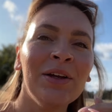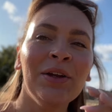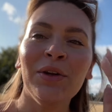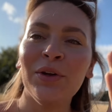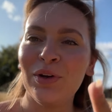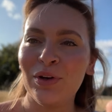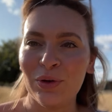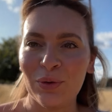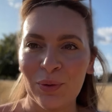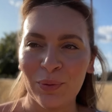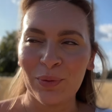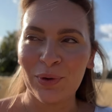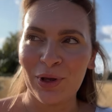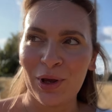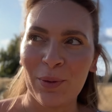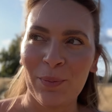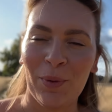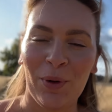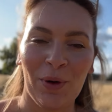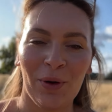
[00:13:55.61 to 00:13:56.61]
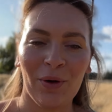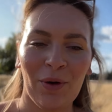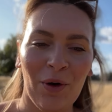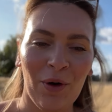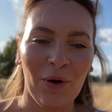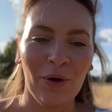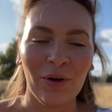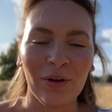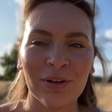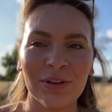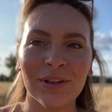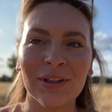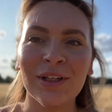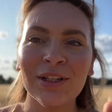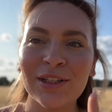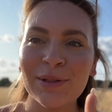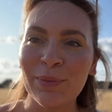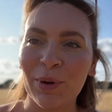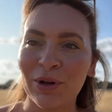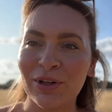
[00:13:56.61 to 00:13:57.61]
new audiobook on
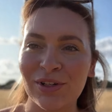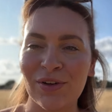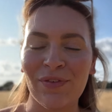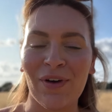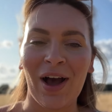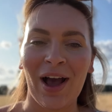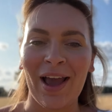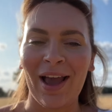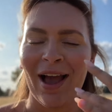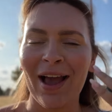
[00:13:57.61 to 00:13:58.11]
Spotify.